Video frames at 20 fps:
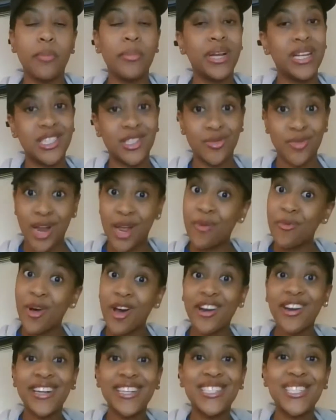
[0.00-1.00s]
because
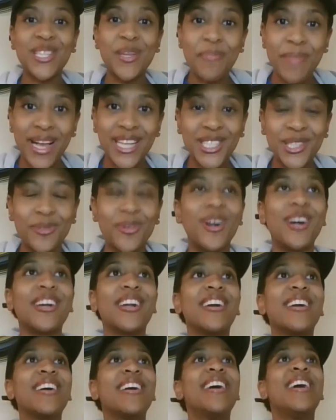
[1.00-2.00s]
rainwater is the best
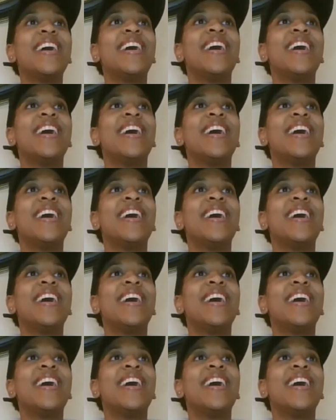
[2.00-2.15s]
water.